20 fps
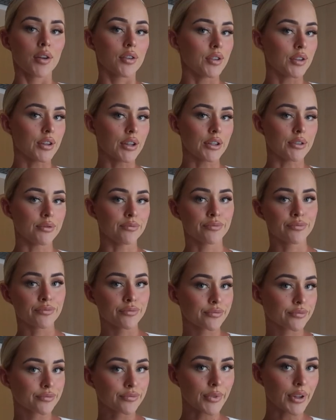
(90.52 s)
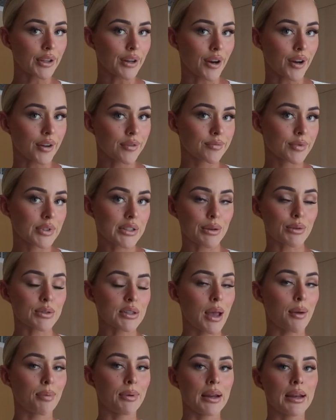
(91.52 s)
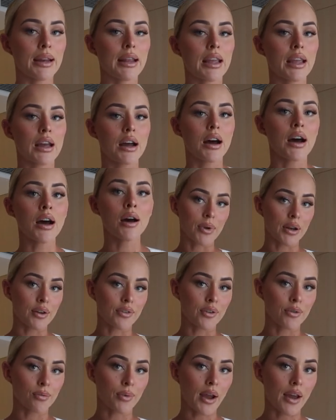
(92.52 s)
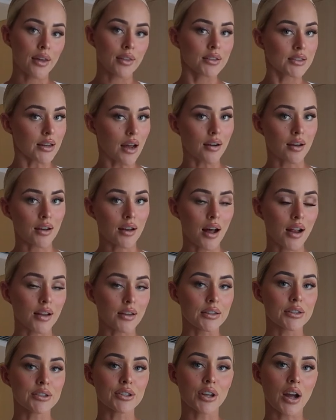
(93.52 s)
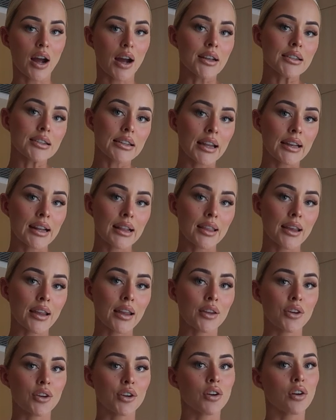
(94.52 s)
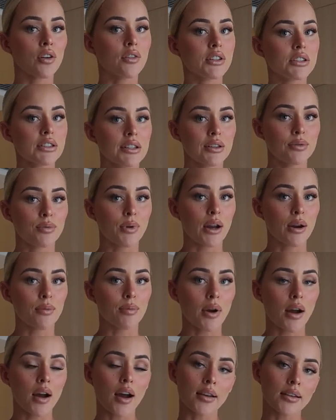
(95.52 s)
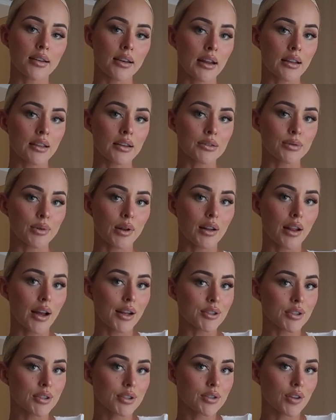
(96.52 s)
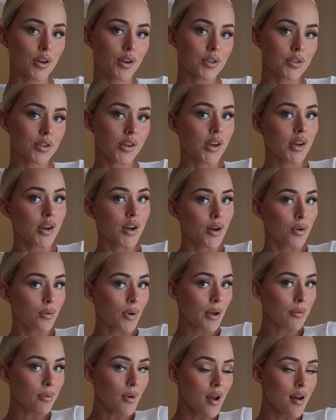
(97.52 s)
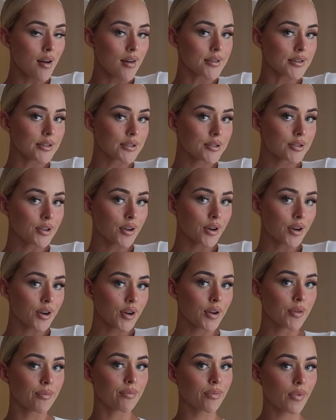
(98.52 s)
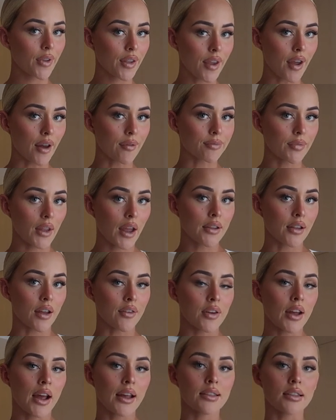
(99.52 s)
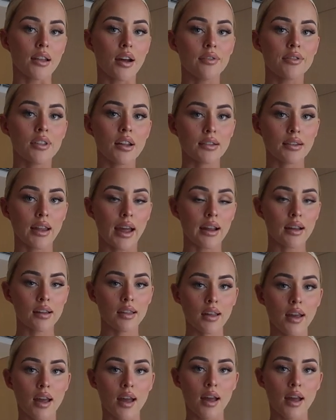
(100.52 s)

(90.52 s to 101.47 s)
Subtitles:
you can, you know, see what's happening here. But if you wear the dark colors, you can't see anything, and you could obviously wear a bra underneath as well. I just don't wear bras. So yeah, I love it. I love the length